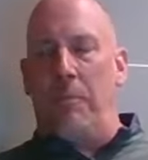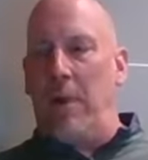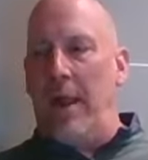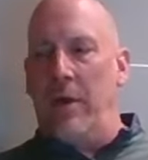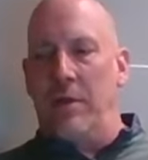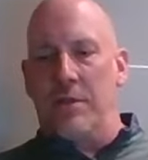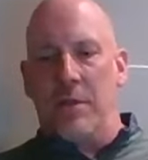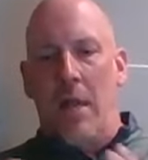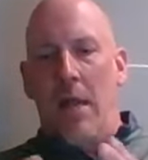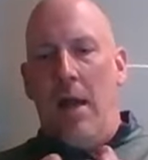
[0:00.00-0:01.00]
players,
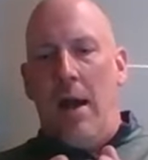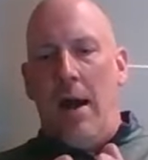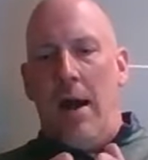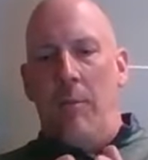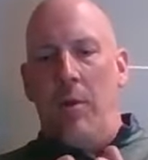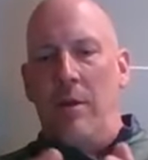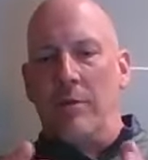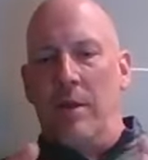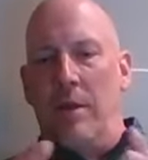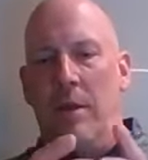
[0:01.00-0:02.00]
um, when I was
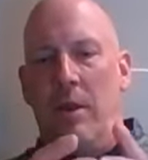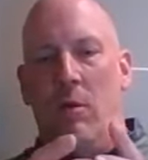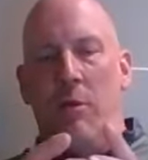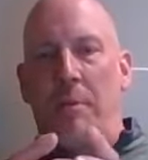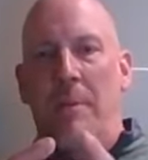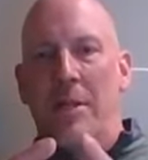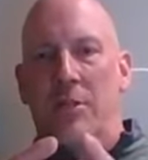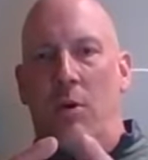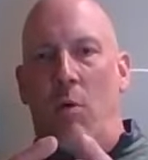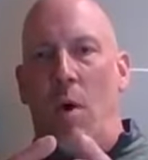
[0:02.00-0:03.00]
you know with the
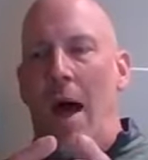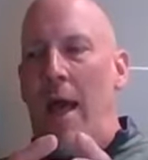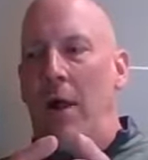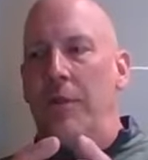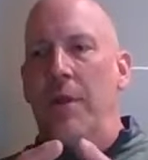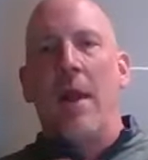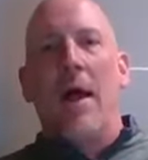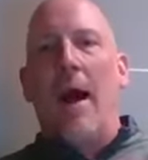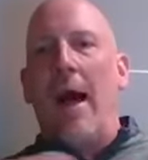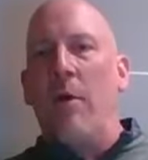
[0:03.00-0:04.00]
Minnesota Wild,
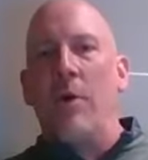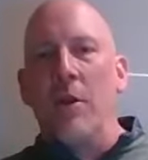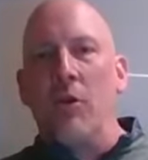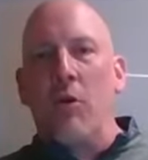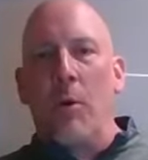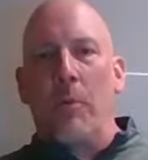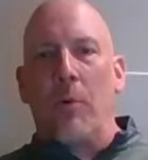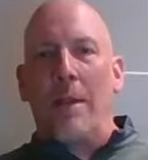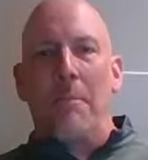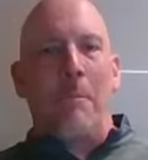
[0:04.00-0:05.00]
I would
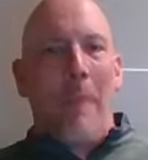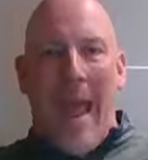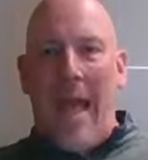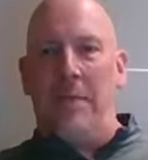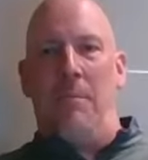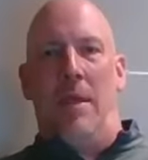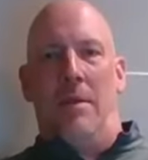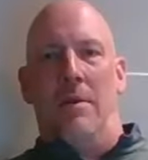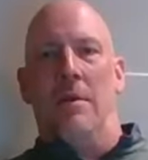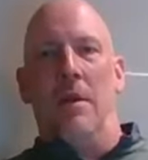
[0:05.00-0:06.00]
incorporate
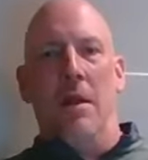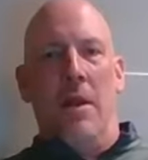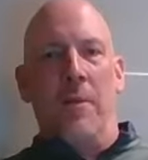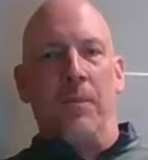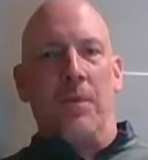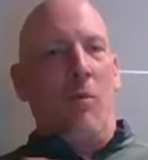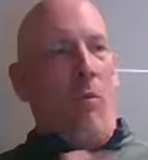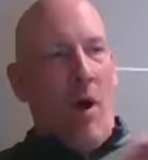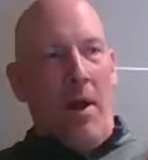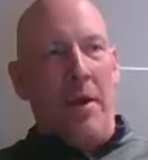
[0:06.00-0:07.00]
badminton
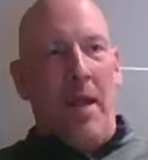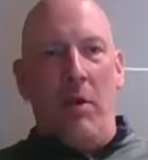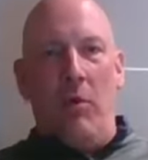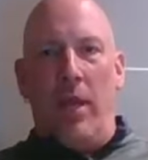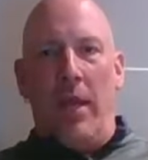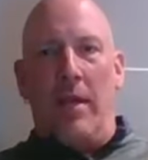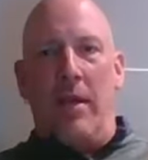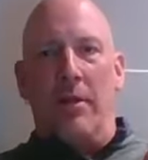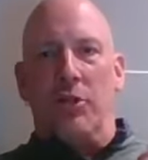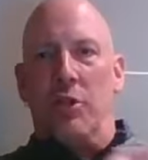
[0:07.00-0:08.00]
one day a week,
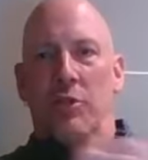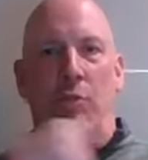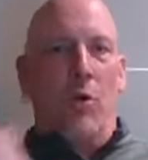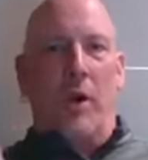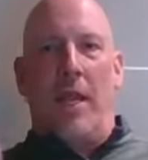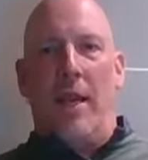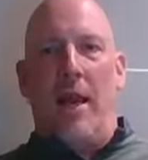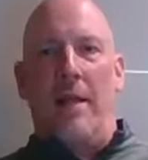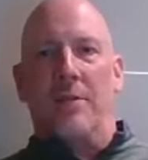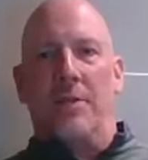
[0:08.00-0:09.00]
just working
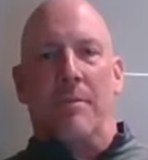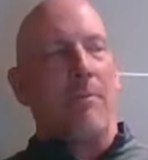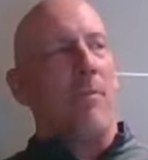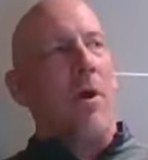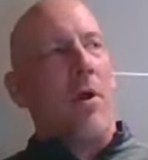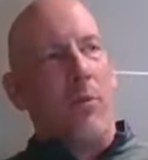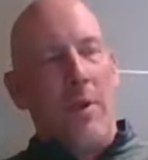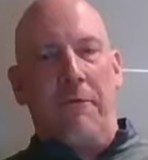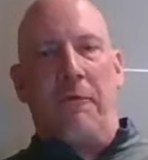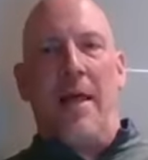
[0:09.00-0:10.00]
on some
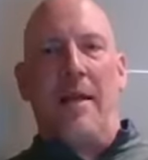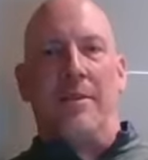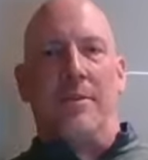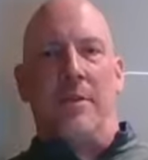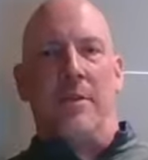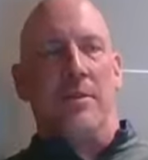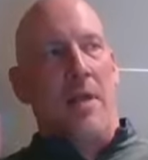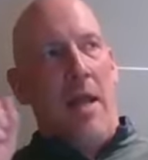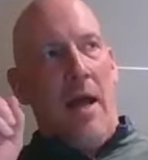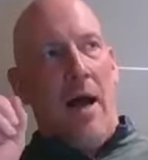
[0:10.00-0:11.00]
reflexes
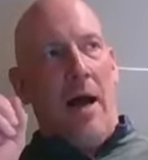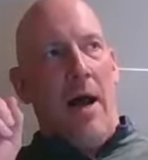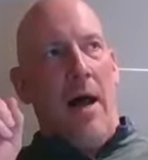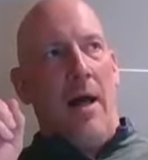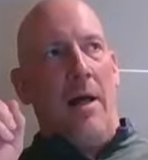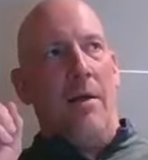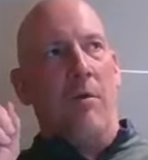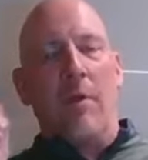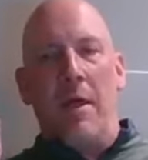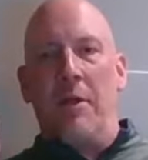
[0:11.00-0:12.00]
uh,
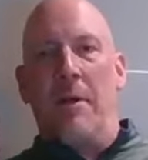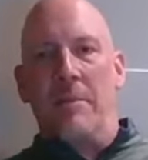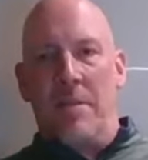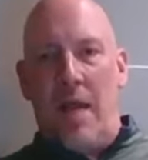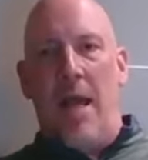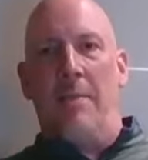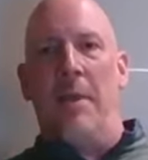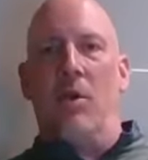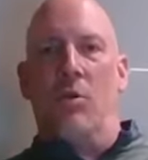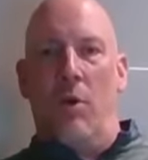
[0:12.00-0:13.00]
rhythm,
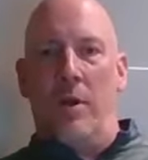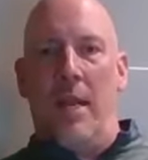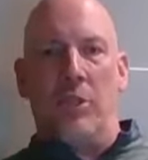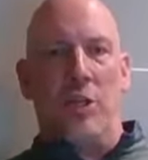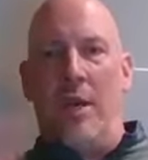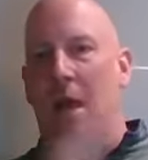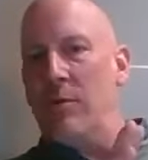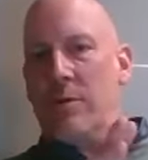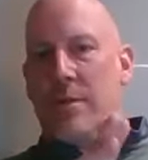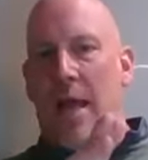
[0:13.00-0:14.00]
timing, coordination
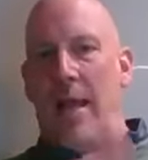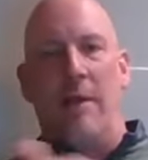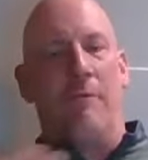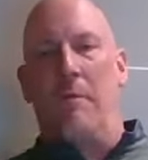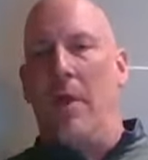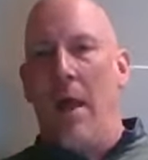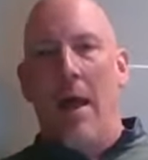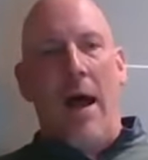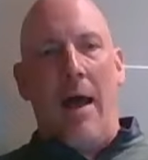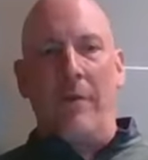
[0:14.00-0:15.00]
outside. And
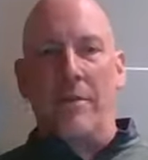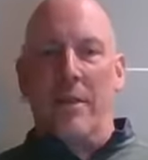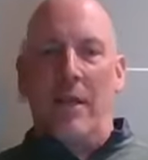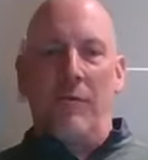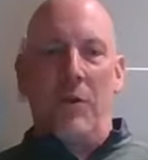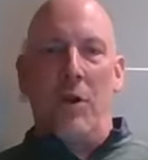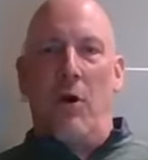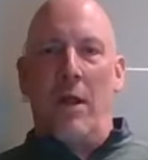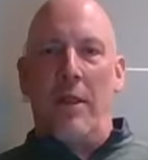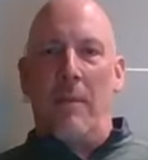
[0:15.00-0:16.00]
obviously, if you know
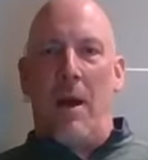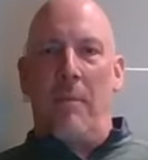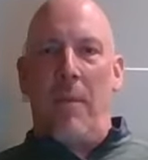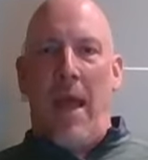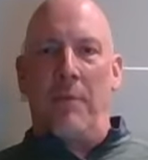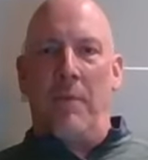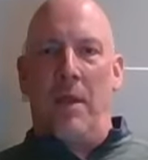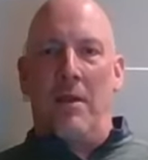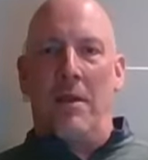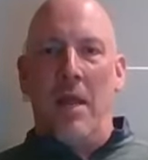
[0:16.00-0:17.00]
anything about
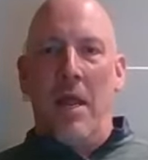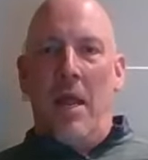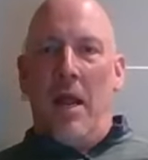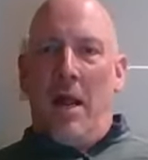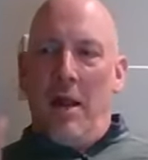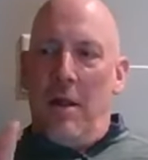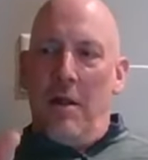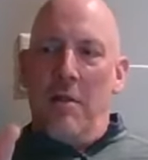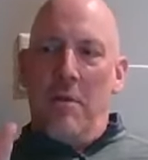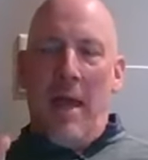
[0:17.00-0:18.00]
badminton,
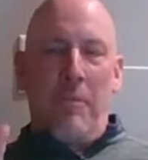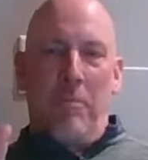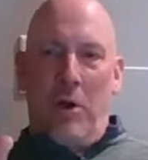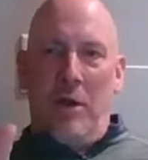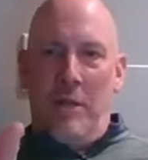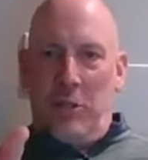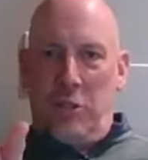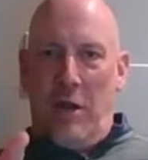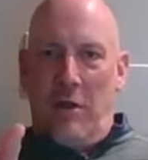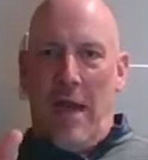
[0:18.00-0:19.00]
that birdie, the
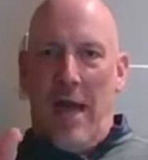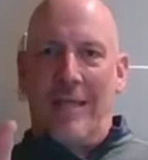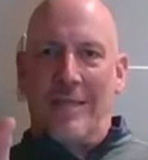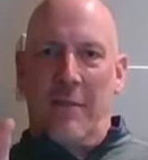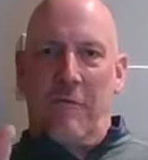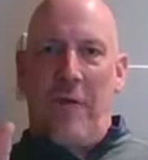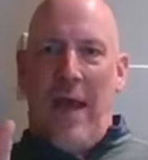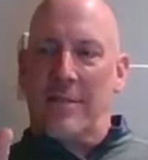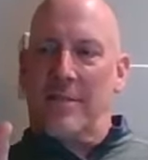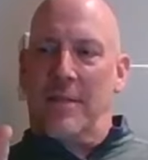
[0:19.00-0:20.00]
shuttlecock, is the
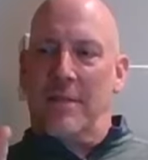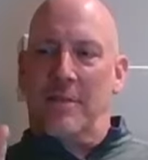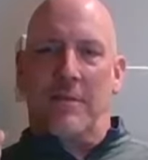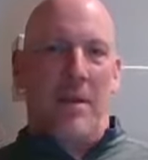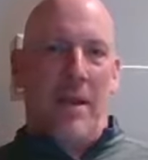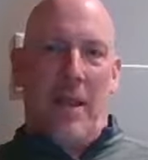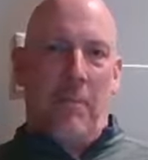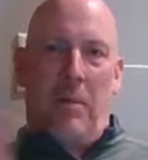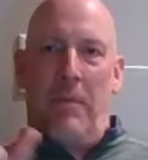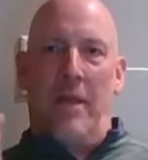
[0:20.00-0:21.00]
fastest
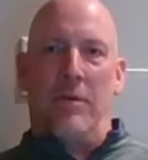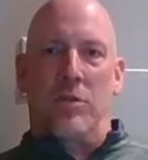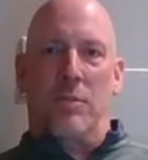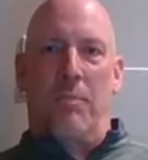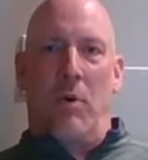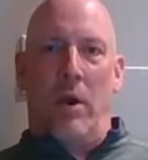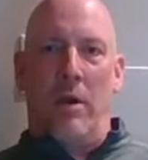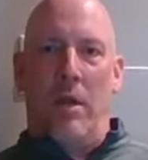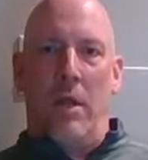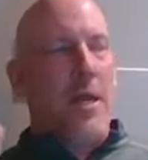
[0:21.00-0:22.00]
implement in
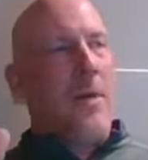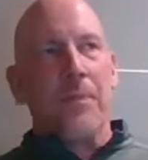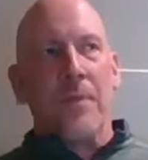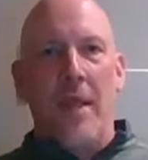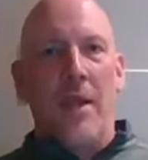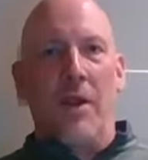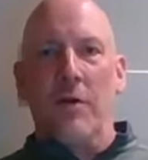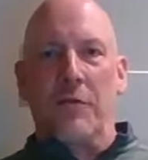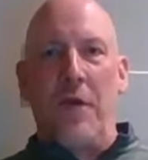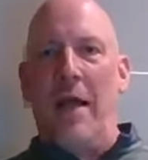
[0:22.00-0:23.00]
sport. It
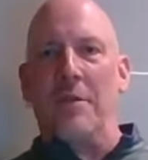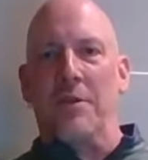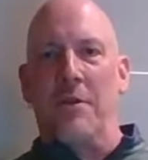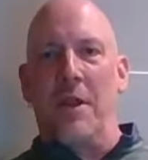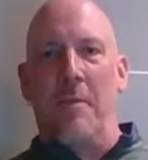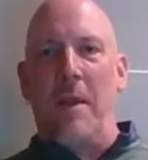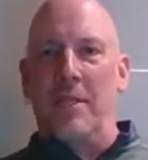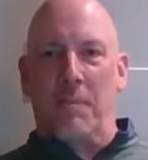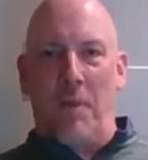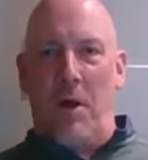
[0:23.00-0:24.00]
goes faster than a
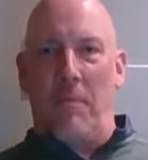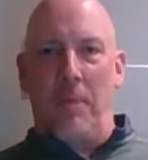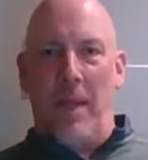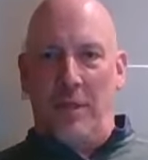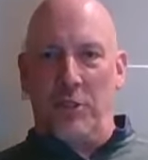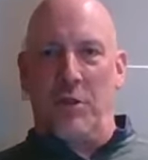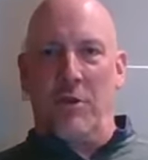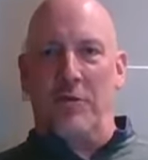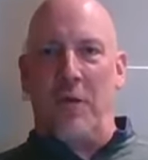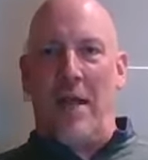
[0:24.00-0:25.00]
baseball pitch.
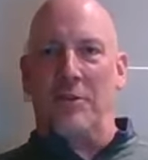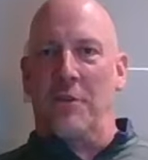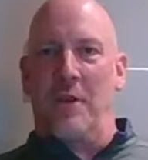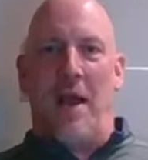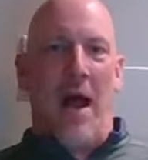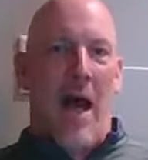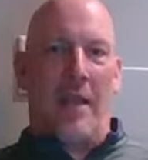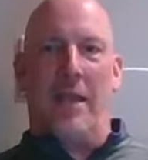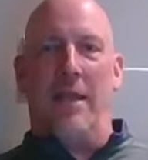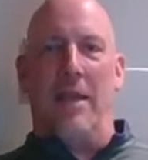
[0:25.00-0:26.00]
goes faster than a
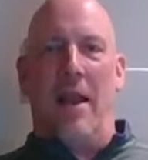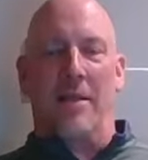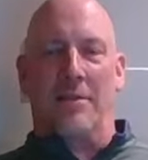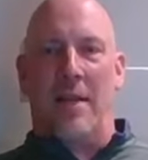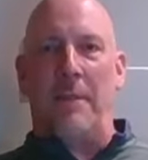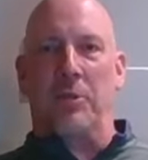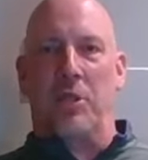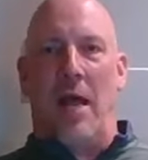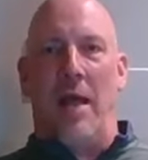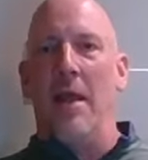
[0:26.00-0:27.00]
hockey uh, slap
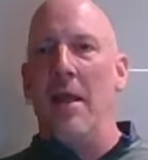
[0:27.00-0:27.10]
shot,